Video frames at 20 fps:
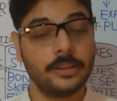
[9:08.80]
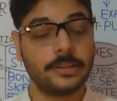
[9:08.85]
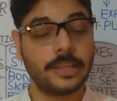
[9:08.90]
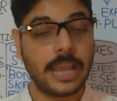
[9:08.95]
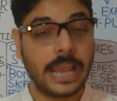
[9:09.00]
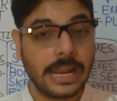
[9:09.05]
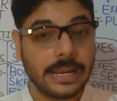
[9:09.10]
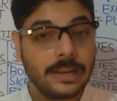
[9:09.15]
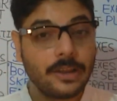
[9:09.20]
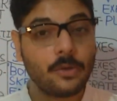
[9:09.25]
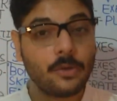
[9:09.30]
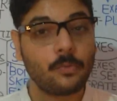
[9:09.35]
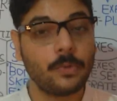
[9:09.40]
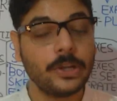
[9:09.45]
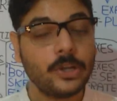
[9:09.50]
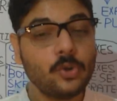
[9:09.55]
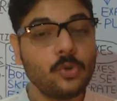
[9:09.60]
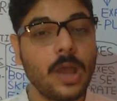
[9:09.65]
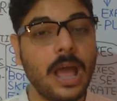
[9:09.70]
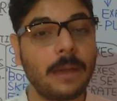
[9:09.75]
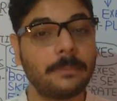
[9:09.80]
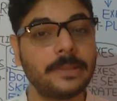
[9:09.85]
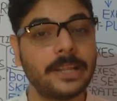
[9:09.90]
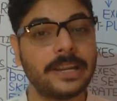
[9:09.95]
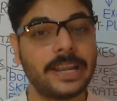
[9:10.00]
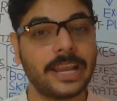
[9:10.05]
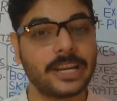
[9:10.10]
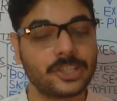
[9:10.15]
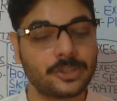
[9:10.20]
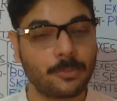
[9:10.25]
Then we do have the
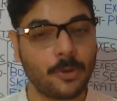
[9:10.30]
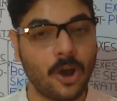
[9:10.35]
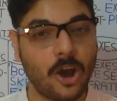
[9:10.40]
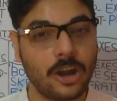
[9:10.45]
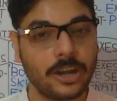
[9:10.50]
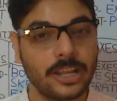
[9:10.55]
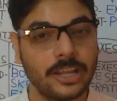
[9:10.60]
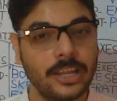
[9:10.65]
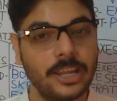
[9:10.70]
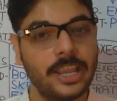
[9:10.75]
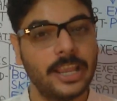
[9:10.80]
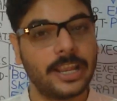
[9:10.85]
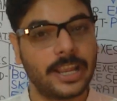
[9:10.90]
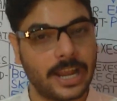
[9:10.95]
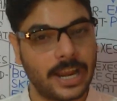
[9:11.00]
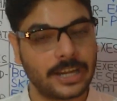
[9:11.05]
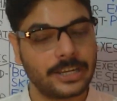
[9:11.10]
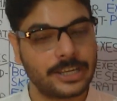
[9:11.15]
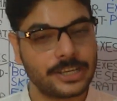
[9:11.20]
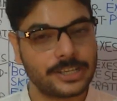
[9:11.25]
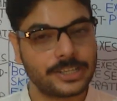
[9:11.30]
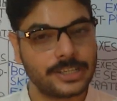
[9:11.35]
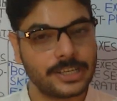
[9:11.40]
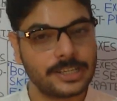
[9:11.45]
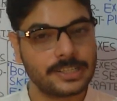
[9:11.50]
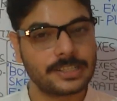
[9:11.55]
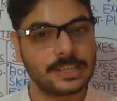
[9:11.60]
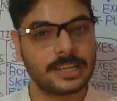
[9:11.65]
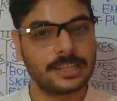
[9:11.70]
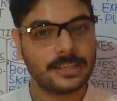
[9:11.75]
next broad
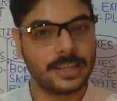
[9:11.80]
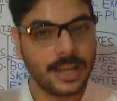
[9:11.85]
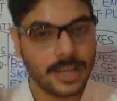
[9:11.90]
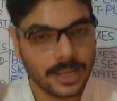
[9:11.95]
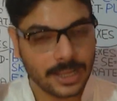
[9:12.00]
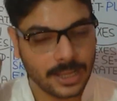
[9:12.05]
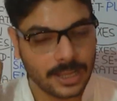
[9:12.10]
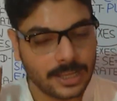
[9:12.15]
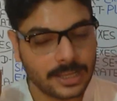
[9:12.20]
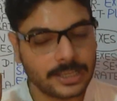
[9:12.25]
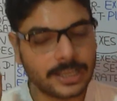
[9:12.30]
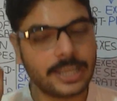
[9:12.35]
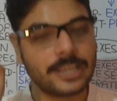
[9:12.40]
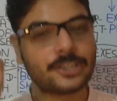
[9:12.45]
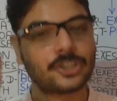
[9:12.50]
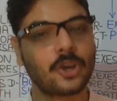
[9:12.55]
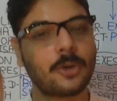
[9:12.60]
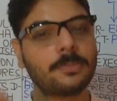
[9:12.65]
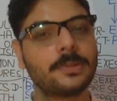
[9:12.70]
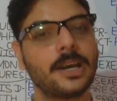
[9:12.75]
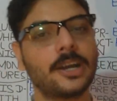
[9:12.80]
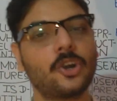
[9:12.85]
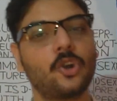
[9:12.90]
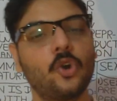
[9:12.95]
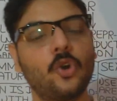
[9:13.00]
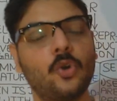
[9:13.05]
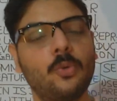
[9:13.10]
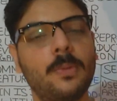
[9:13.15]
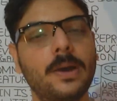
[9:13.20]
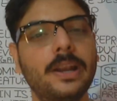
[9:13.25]
characteristics in the case of the
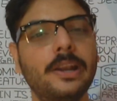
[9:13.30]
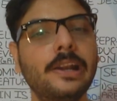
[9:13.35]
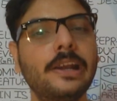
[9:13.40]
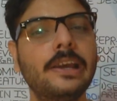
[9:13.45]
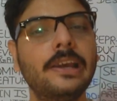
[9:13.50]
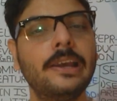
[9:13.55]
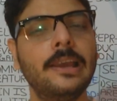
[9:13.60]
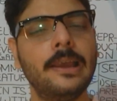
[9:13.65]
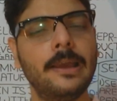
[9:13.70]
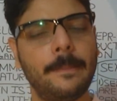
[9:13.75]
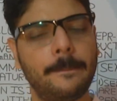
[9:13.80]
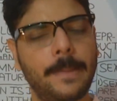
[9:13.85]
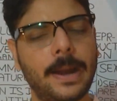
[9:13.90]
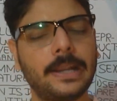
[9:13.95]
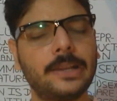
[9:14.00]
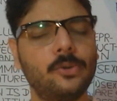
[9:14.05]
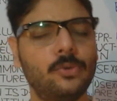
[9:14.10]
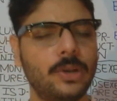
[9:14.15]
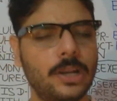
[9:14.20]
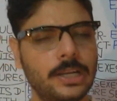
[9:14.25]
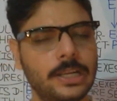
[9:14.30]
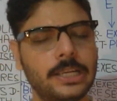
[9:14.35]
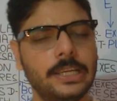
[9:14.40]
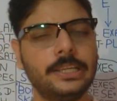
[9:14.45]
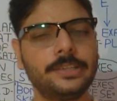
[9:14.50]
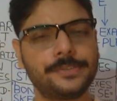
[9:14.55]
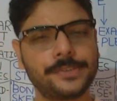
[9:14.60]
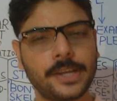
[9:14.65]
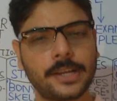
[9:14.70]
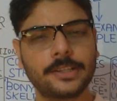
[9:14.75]
common, particularly
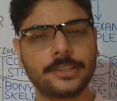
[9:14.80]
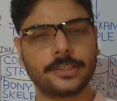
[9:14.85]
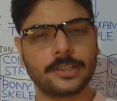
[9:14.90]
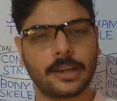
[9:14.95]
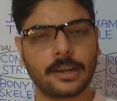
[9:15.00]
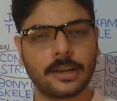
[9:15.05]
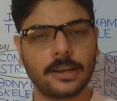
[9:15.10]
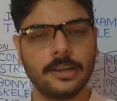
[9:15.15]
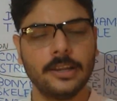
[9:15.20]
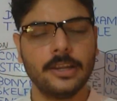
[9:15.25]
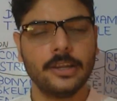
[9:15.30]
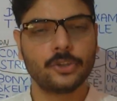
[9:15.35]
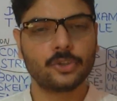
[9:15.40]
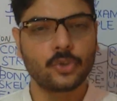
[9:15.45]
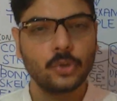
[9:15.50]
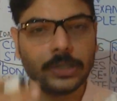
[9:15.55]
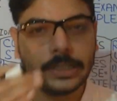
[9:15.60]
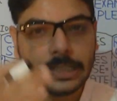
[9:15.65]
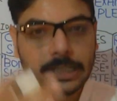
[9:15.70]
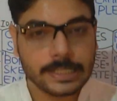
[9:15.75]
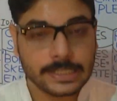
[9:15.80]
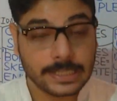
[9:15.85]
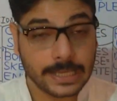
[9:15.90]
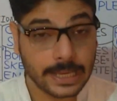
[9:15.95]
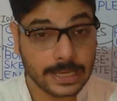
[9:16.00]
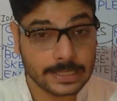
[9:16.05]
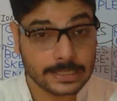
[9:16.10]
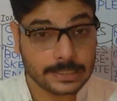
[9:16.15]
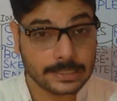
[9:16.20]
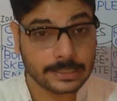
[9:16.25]
structure. So in this
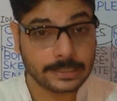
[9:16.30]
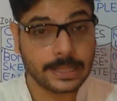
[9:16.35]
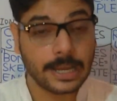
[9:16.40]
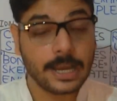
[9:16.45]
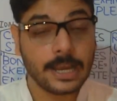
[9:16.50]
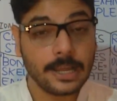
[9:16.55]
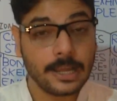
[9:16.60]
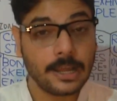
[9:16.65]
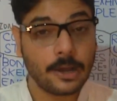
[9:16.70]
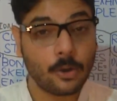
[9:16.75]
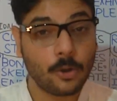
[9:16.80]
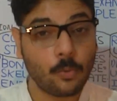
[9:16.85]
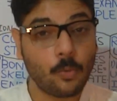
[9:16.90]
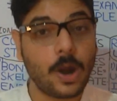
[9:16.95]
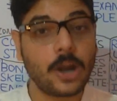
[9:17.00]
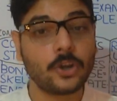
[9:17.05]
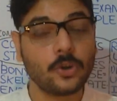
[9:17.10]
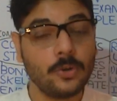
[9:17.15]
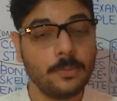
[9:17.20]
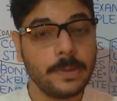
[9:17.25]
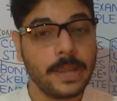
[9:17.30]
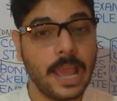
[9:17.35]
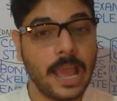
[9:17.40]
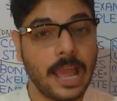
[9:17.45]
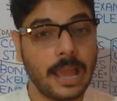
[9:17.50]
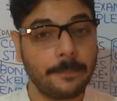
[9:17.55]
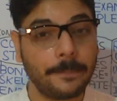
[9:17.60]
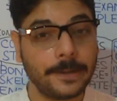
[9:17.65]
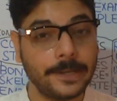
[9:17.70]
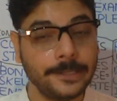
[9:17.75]
case, what will be
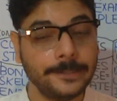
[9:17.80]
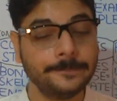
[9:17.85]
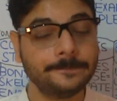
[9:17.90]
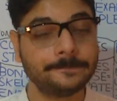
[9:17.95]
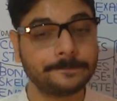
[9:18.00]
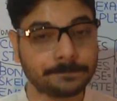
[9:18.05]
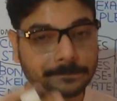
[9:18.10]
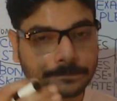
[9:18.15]
happening?